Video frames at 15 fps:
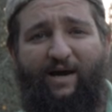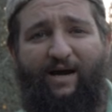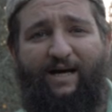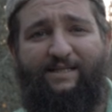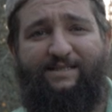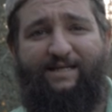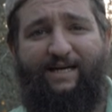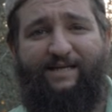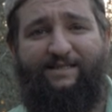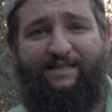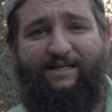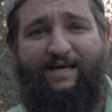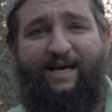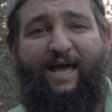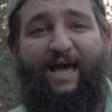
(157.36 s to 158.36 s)
of content
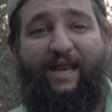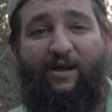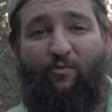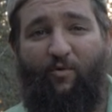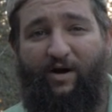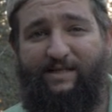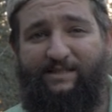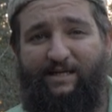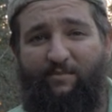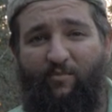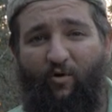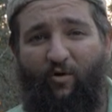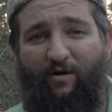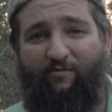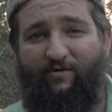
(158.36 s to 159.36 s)
and you want to see
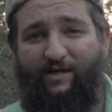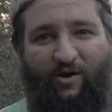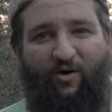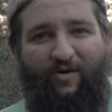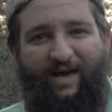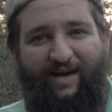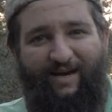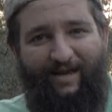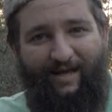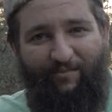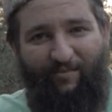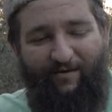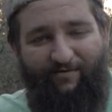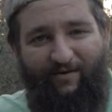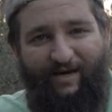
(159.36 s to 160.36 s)
more of it, go ahead and
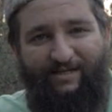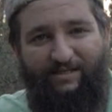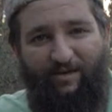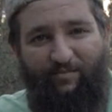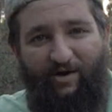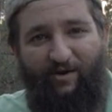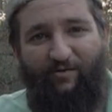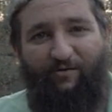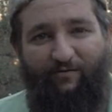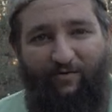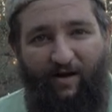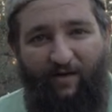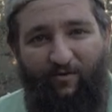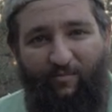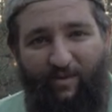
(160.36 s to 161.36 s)
hit my face up here and
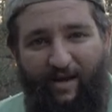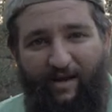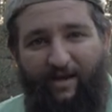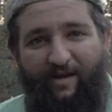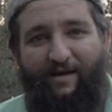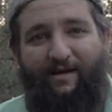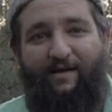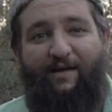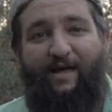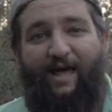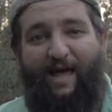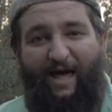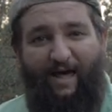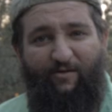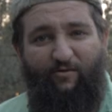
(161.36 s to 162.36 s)
follow me.
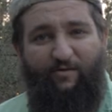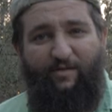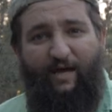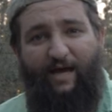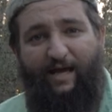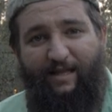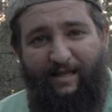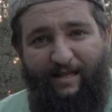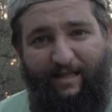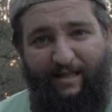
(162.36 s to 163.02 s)
Other than that,